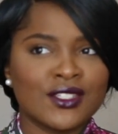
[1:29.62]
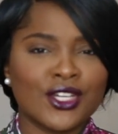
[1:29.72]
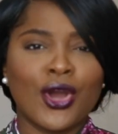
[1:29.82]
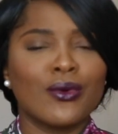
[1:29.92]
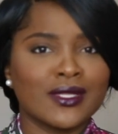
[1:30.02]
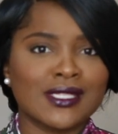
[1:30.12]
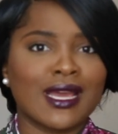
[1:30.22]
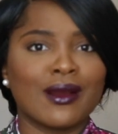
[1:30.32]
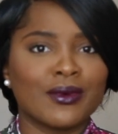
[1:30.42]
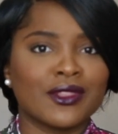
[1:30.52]
to
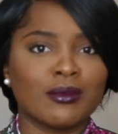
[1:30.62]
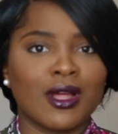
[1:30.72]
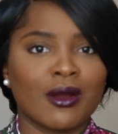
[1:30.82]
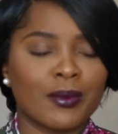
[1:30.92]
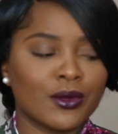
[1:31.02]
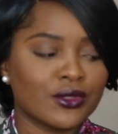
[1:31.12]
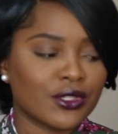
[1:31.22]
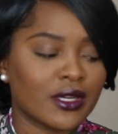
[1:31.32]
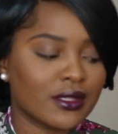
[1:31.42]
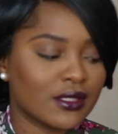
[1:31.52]
coincide with the blog
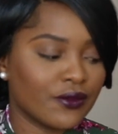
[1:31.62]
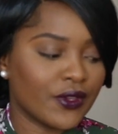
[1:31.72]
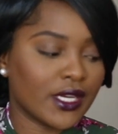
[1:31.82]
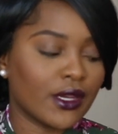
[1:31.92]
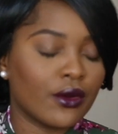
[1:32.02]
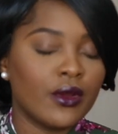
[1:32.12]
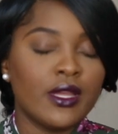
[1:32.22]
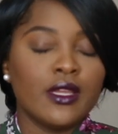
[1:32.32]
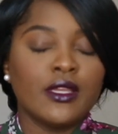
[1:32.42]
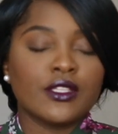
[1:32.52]
post or the video.
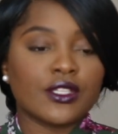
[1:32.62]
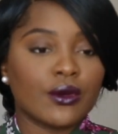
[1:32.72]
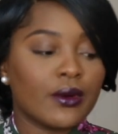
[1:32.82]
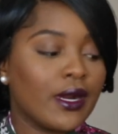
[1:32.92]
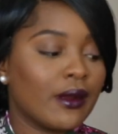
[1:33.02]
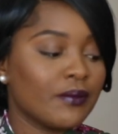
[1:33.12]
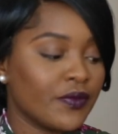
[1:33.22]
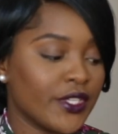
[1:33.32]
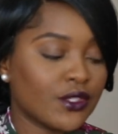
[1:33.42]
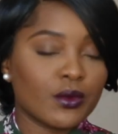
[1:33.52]

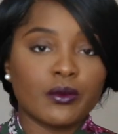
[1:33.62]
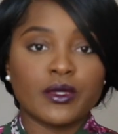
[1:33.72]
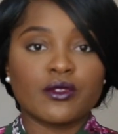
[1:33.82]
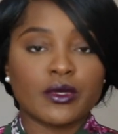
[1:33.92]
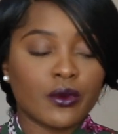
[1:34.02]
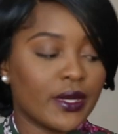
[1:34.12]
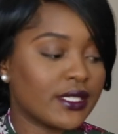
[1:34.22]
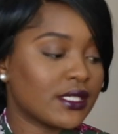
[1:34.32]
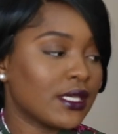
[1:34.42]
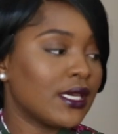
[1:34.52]
So this one was
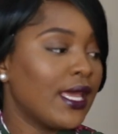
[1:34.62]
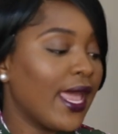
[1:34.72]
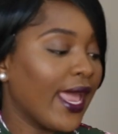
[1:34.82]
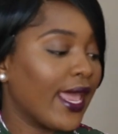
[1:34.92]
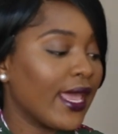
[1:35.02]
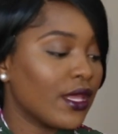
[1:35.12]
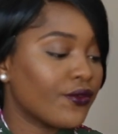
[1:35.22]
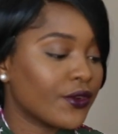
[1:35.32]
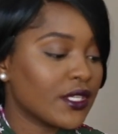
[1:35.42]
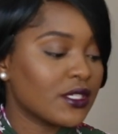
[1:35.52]
requested,
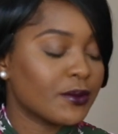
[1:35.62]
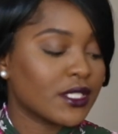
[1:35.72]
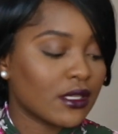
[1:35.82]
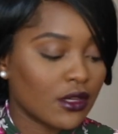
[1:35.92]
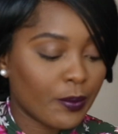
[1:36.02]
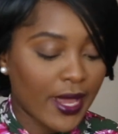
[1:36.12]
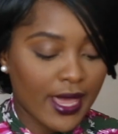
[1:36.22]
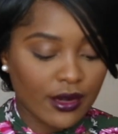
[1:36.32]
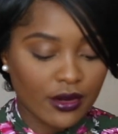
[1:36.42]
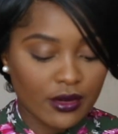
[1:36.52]
and for this particular
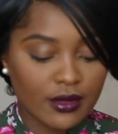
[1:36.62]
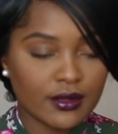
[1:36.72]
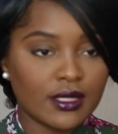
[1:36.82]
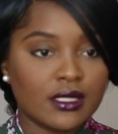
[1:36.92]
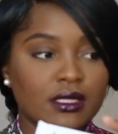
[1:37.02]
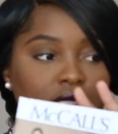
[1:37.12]
pattern, this